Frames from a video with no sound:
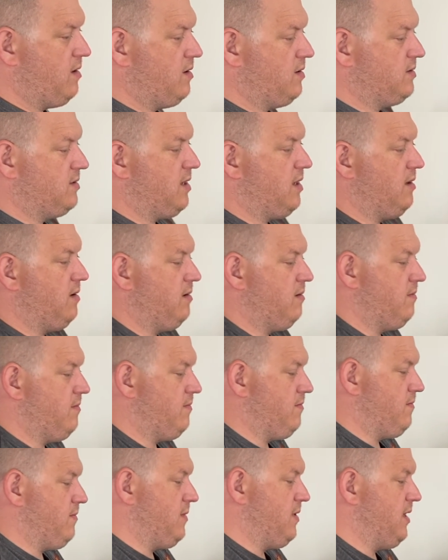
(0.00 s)
so
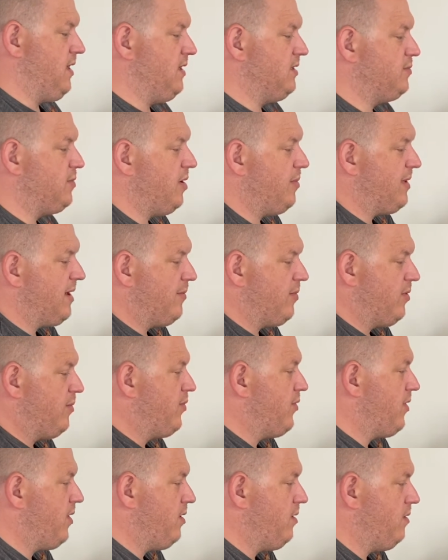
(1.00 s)
here's my MacBook
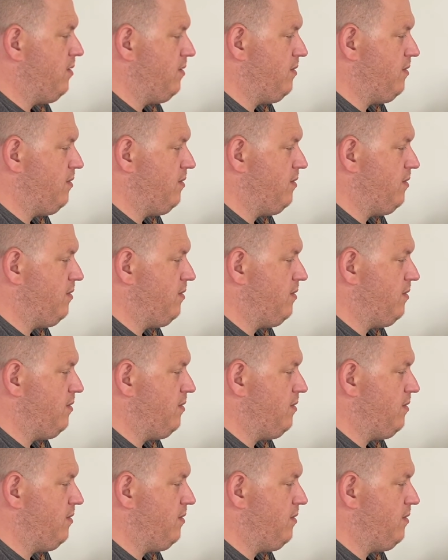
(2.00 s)
Pro.